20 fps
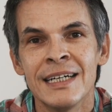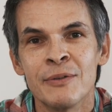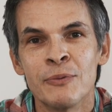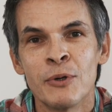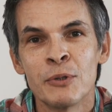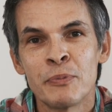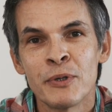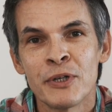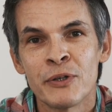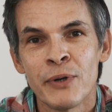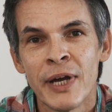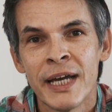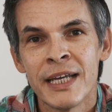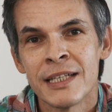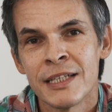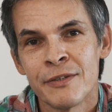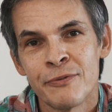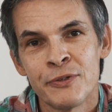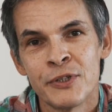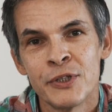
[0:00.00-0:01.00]
Would be great
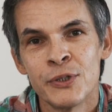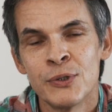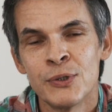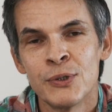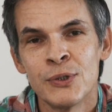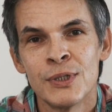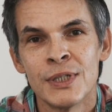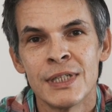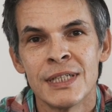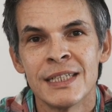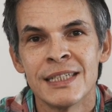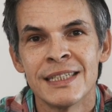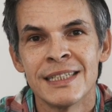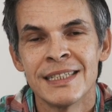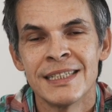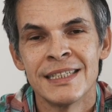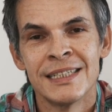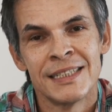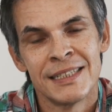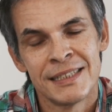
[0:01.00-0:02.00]
if
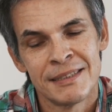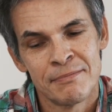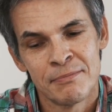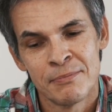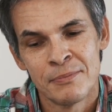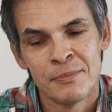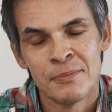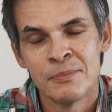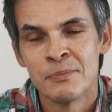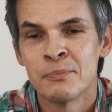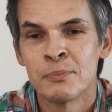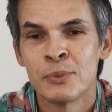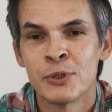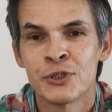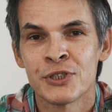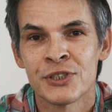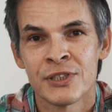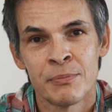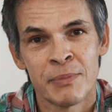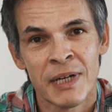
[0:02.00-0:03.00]
you
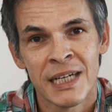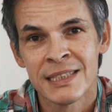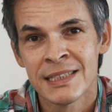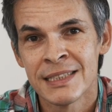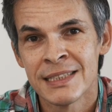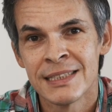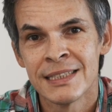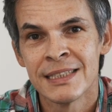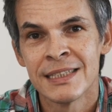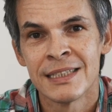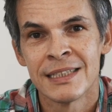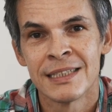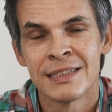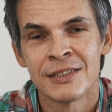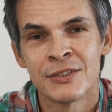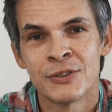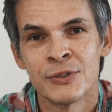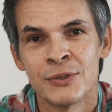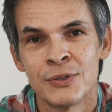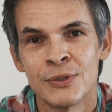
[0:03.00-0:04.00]
push the button
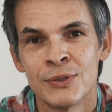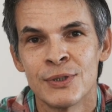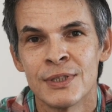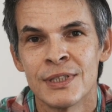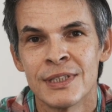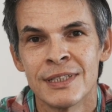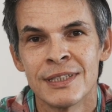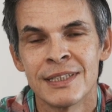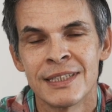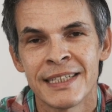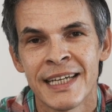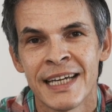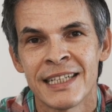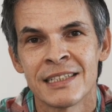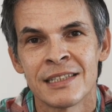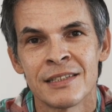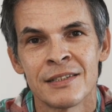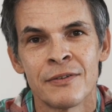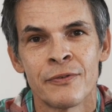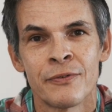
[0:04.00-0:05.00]
to get
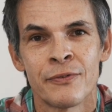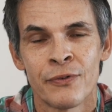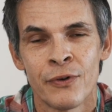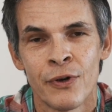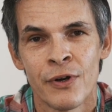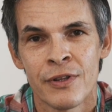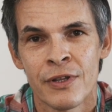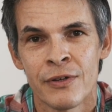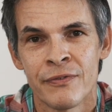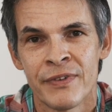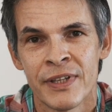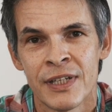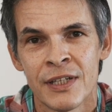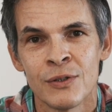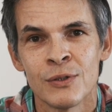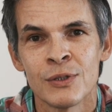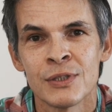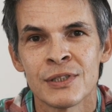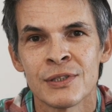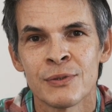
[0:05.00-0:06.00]
further
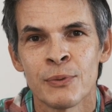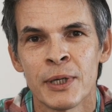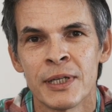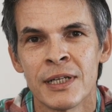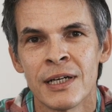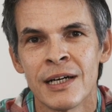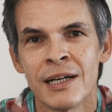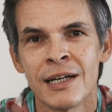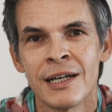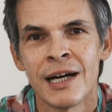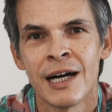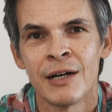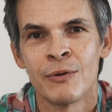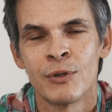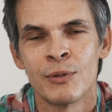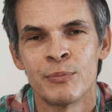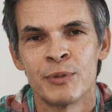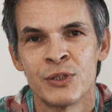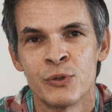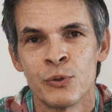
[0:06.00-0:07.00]
videos when I
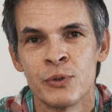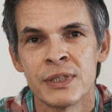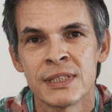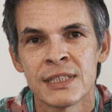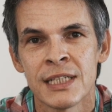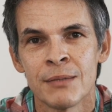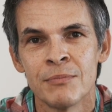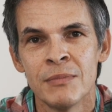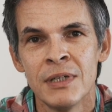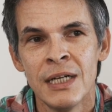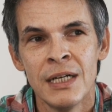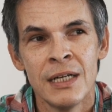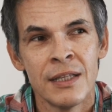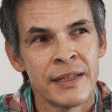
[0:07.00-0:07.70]
will be doing some.